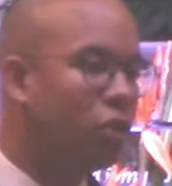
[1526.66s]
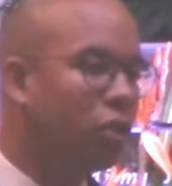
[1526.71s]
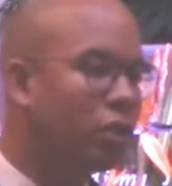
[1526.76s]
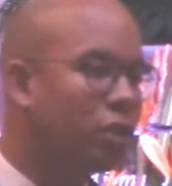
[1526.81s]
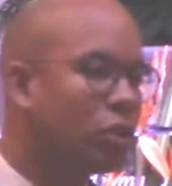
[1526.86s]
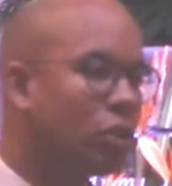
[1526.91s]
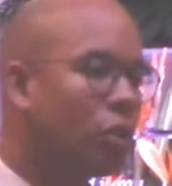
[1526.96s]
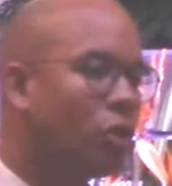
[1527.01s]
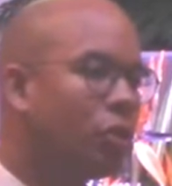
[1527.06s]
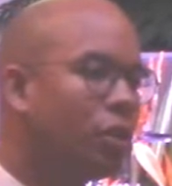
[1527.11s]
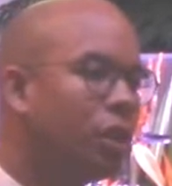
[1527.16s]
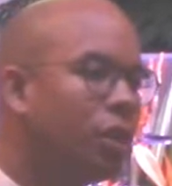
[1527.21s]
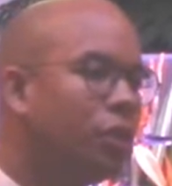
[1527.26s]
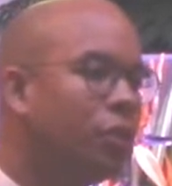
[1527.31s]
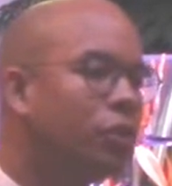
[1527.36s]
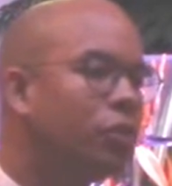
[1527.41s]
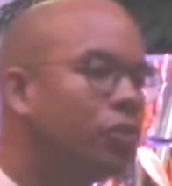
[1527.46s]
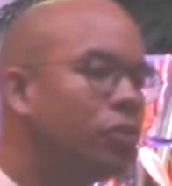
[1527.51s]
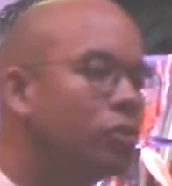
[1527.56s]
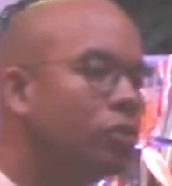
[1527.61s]
is calling
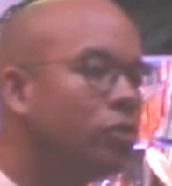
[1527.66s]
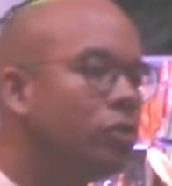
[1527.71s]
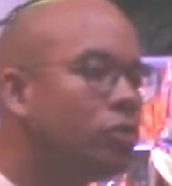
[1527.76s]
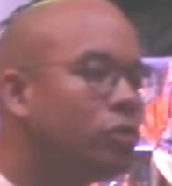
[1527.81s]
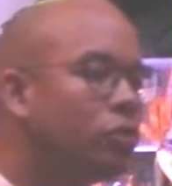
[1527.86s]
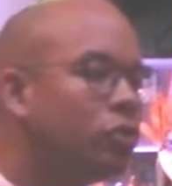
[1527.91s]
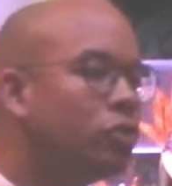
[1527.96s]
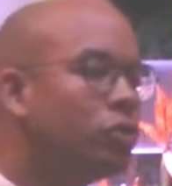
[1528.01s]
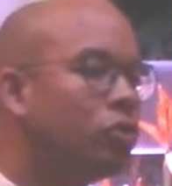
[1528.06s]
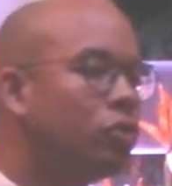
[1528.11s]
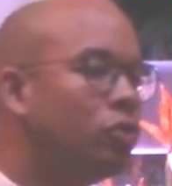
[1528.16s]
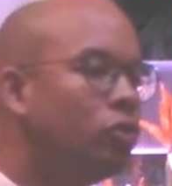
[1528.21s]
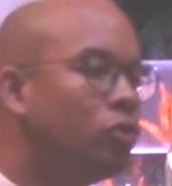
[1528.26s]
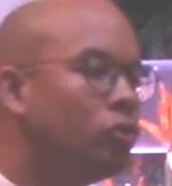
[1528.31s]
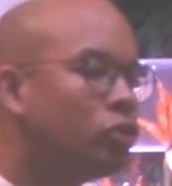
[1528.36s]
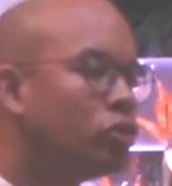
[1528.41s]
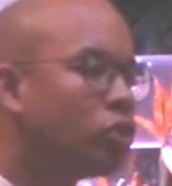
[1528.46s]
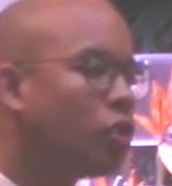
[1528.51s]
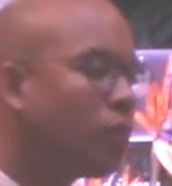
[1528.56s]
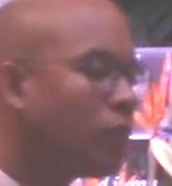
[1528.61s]
you to do
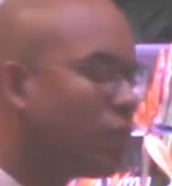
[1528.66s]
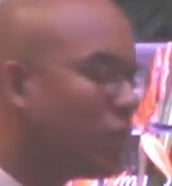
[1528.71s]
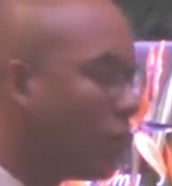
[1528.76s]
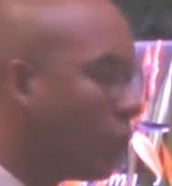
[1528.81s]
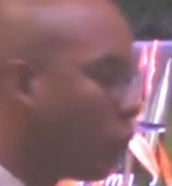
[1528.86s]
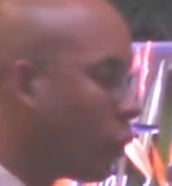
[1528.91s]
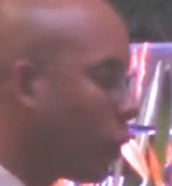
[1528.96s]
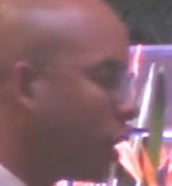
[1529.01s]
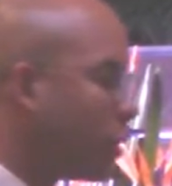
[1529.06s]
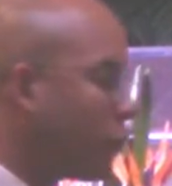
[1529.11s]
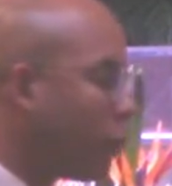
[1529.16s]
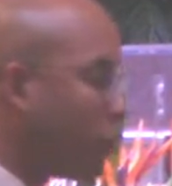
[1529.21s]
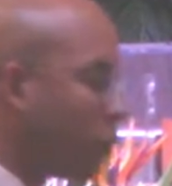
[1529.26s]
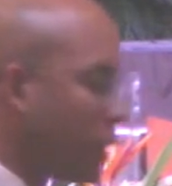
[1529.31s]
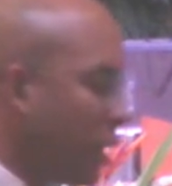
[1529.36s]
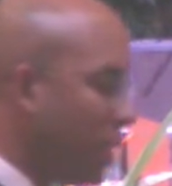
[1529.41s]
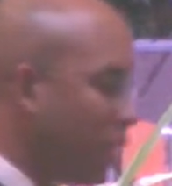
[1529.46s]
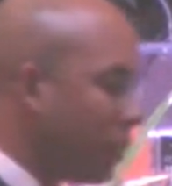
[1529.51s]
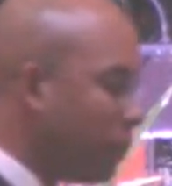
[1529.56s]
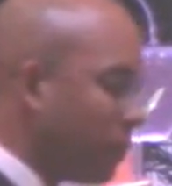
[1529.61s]
something great for
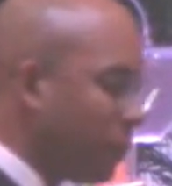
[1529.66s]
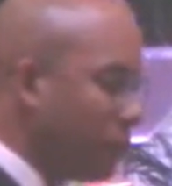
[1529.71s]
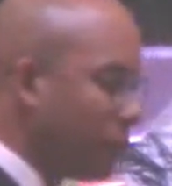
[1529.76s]
him.